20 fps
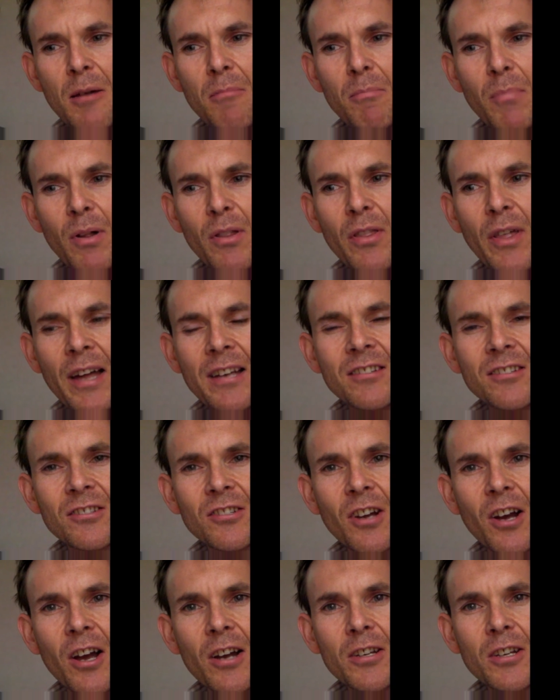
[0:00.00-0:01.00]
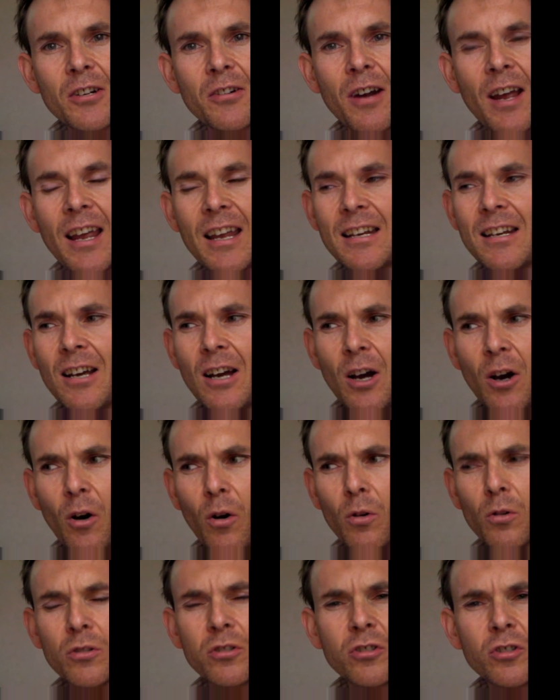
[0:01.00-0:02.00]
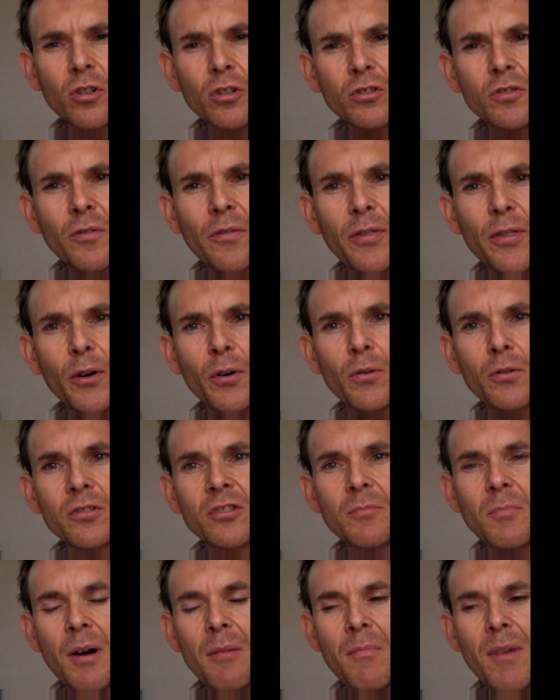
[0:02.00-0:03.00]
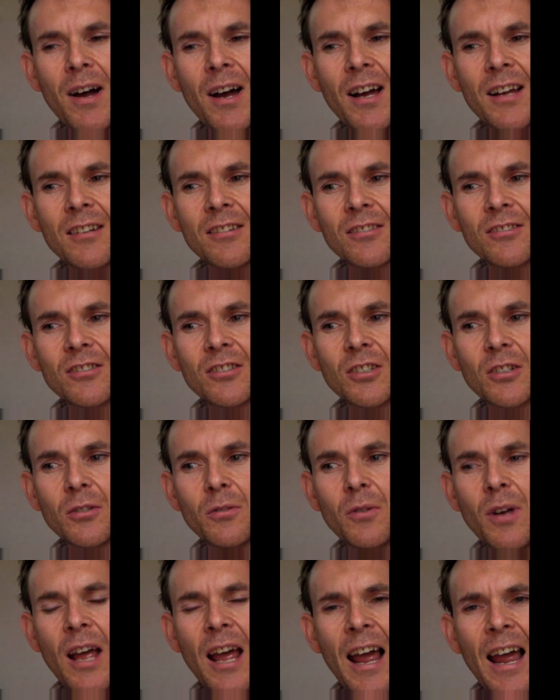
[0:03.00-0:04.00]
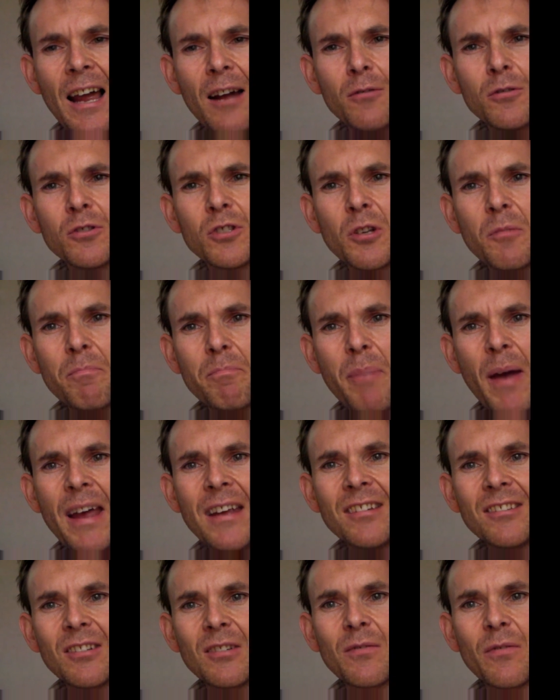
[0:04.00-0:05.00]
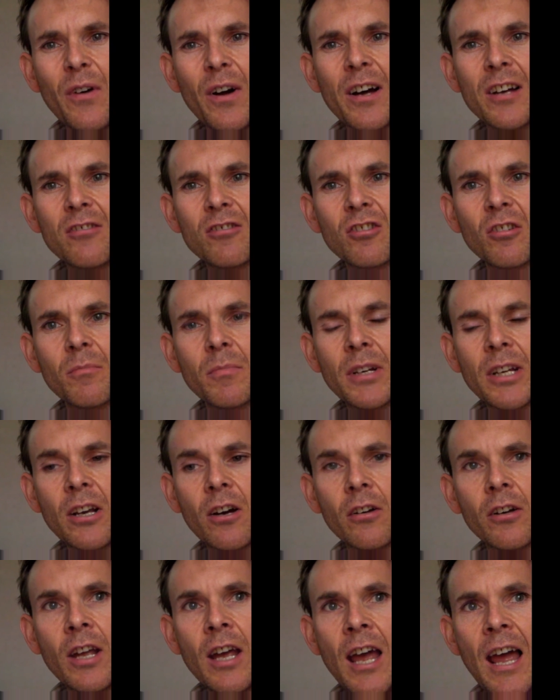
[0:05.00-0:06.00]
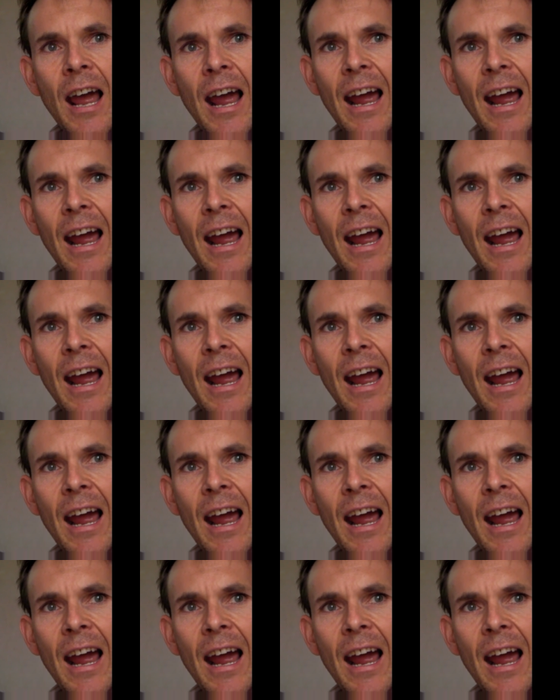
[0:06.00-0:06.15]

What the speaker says: but then started creating all sorts of thoughts in my mind as to how to best advise somebody on